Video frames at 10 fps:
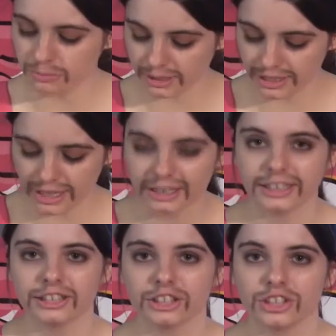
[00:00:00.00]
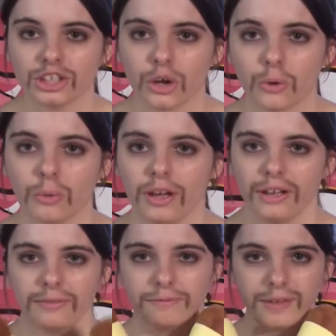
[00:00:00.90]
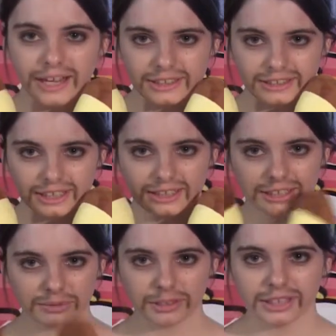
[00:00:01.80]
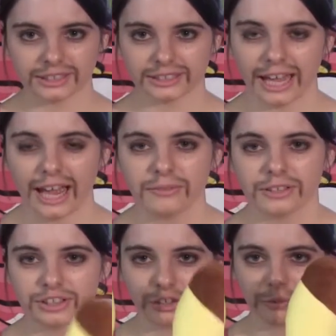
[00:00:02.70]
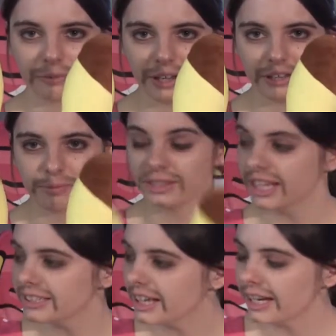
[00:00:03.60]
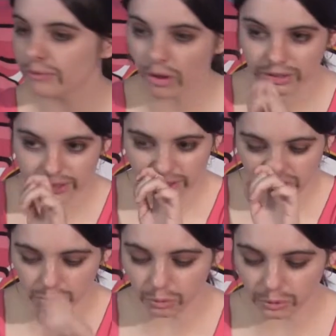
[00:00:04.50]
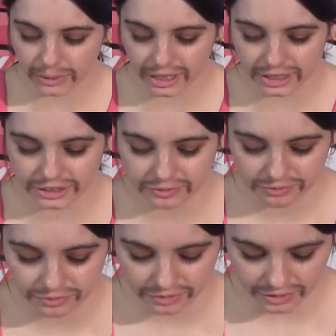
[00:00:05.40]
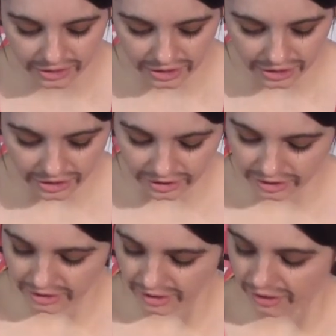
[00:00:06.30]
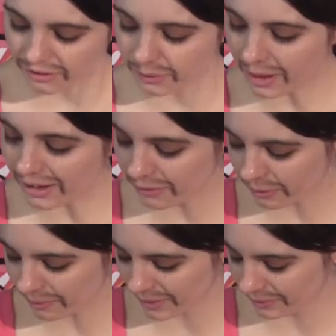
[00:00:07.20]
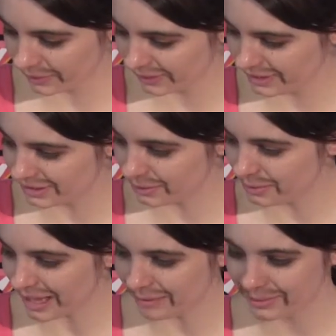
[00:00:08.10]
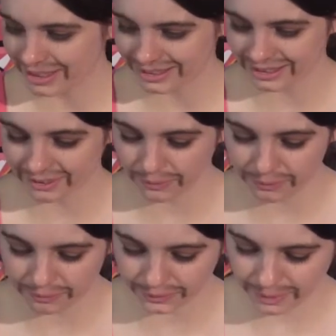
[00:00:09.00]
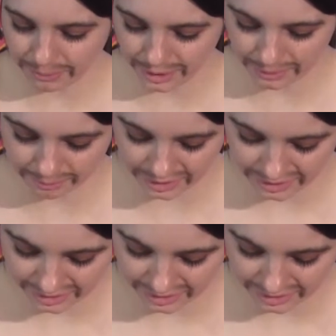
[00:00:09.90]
but he had like the Ditto face, and this one doesn't have the Ditto face, but that's kind of also cool because, although I don't know if I'd really do that, because if you flip him,